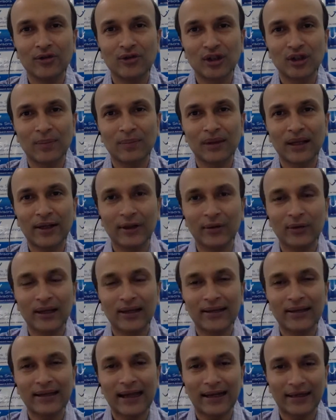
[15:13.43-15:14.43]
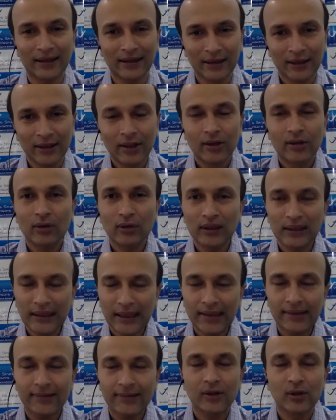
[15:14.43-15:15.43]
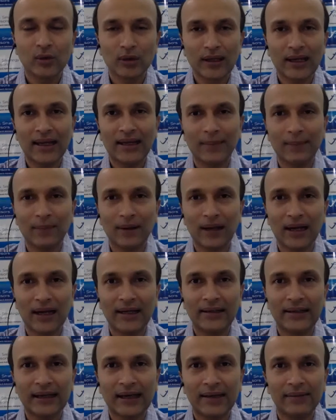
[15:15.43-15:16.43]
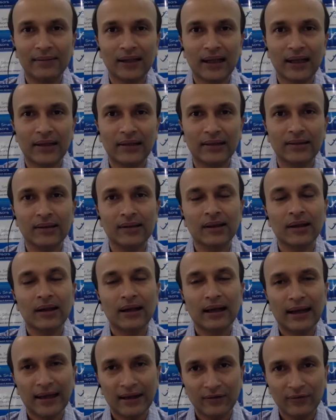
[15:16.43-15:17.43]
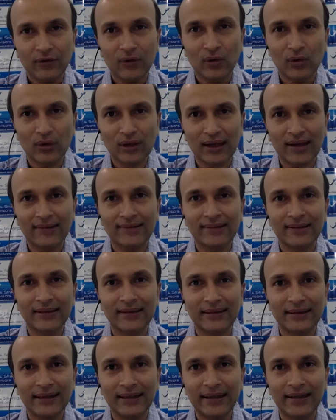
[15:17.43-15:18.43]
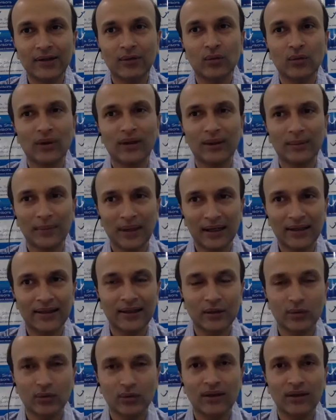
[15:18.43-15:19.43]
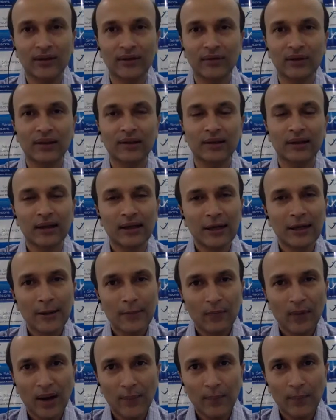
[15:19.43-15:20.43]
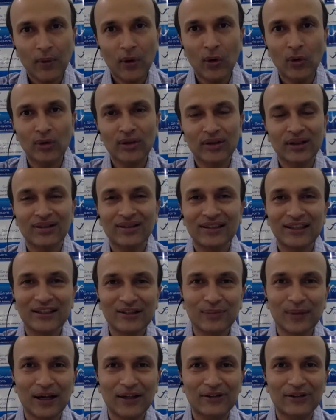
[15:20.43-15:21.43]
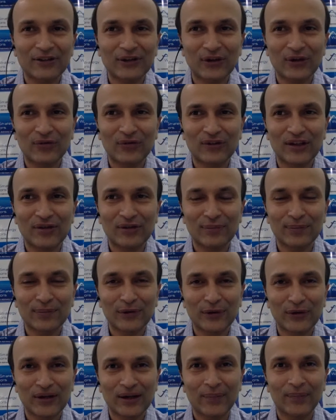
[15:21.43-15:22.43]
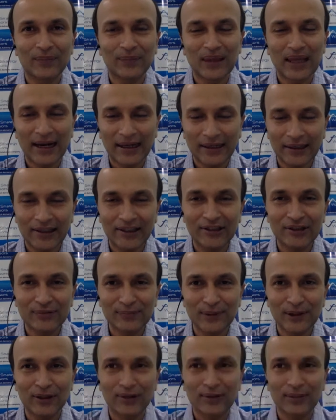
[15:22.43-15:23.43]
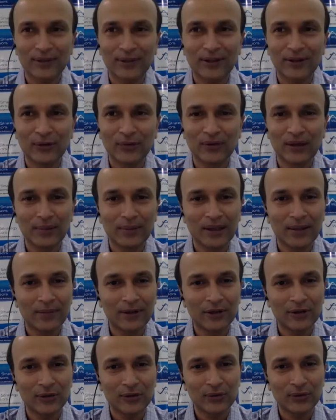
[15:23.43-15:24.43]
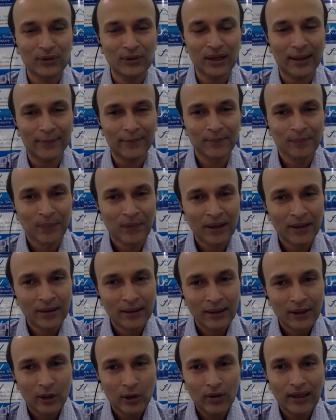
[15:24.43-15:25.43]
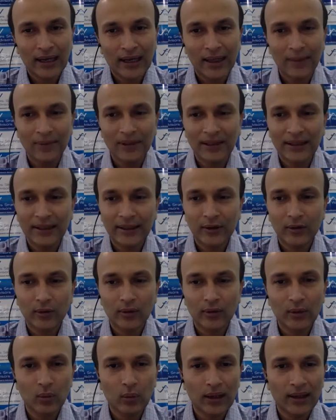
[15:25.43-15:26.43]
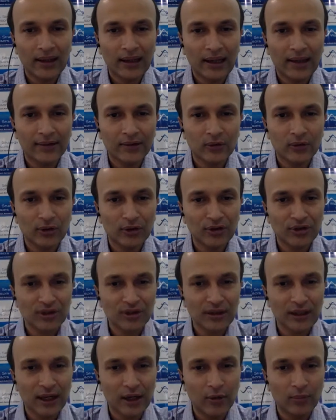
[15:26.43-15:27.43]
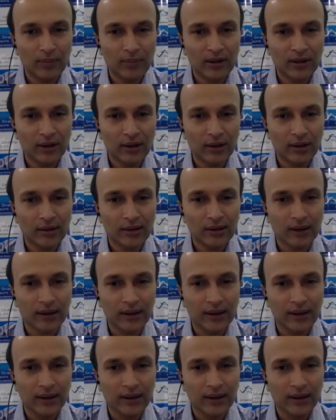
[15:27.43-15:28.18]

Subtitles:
jump that you can get. So yes, you can apply time cycles, and forecast the dates when the markets will reverse post this master of waves program. That is possible. You will be able to do that. Okay, I'll be taking only one last question now because